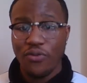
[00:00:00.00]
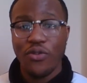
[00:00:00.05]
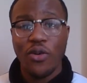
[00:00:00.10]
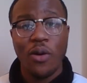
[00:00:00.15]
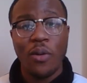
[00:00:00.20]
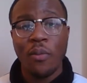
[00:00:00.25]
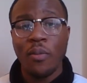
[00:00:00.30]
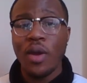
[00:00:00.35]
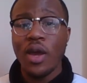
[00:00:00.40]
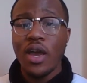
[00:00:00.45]

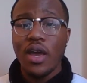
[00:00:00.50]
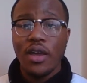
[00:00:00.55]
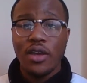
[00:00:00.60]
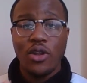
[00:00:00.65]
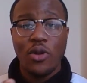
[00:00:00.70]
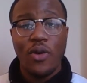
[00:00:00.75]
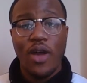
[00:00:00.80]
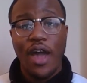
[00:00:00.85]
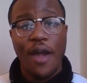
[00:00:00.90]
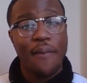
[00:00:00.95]
from
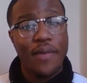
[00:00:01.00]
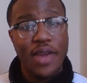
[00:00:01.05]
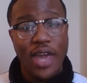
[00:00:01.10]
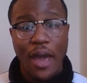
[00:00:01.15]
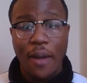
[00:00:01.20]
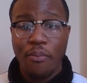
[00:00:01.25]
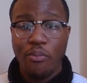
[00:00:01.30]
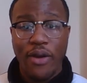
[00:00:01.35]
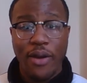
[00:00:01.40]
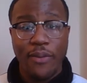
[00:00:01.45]

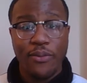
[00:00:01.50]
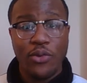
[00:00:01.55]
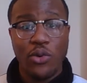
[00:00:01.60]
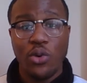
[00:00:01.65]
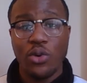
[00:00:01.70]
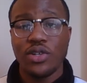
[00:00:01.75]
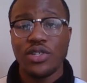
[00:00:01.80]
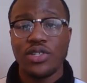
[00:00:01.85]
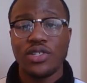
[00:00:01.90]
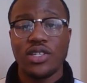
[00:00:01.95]
MCAT prep
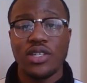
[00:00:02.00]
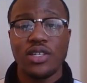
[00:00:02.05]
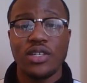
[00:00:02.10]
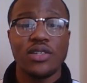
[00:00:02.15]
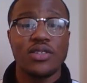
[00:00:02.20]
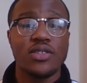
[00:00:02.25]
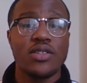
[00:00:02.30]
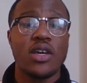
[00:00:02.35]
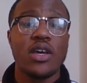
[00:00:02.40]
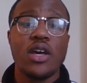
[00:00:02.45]

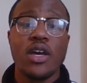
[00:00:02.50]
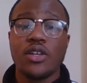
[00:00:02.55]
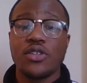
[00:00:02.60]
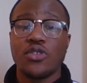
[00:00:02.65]
courses